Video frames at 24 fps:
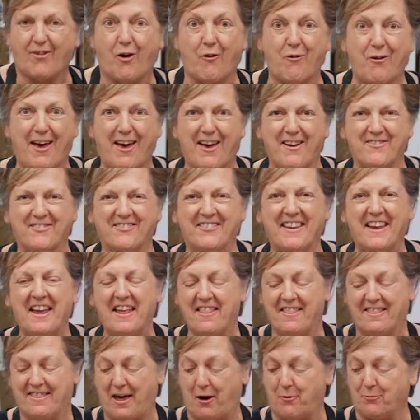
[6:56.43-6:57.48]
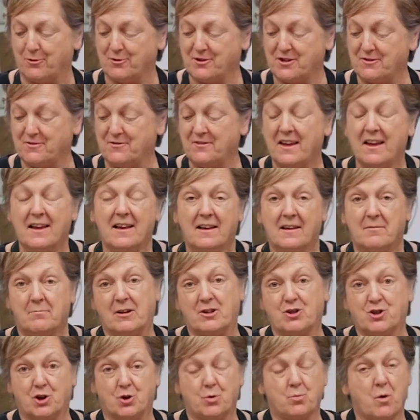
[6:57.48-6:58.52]
Okay, that will do.
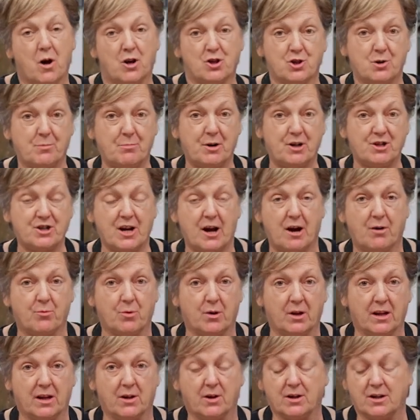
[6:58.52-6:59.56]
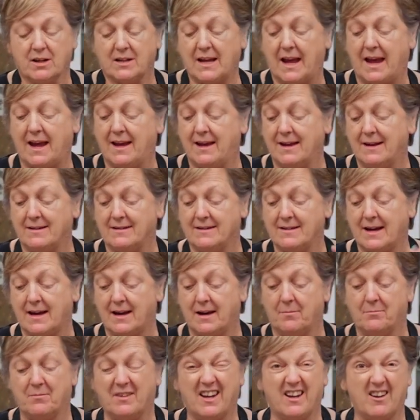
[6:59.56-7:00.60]
Make sure you wash your brush out really good and
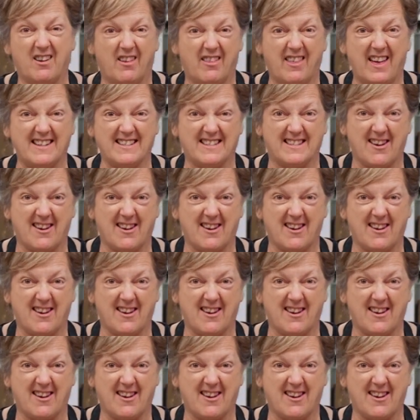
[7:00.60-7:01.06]
get all that